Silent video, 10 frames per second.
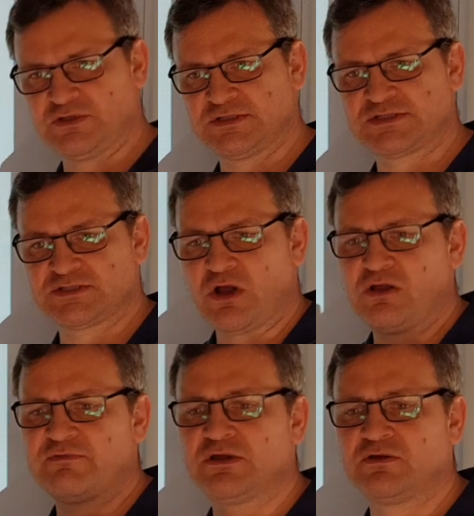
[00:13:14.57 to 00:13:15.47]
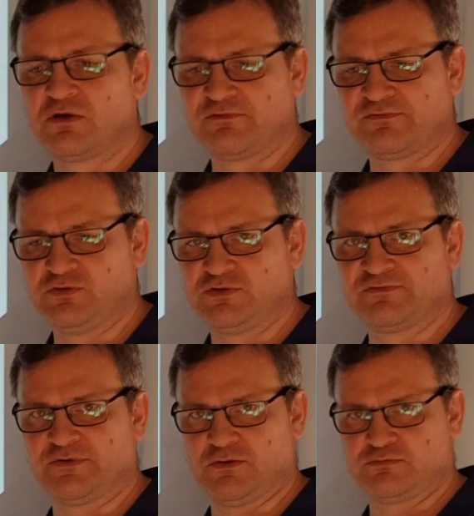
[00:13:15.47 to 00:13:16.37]
solving of fluid
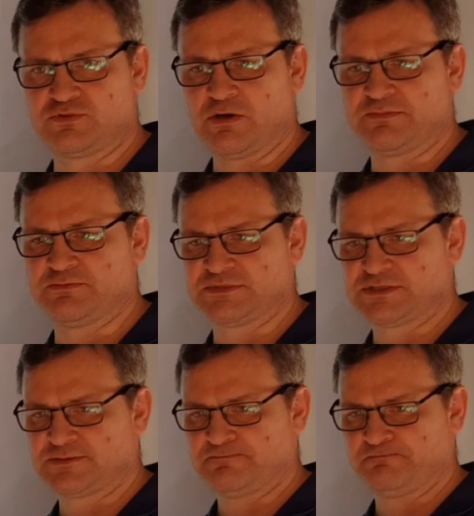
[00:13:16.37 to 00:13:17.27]
flow problems.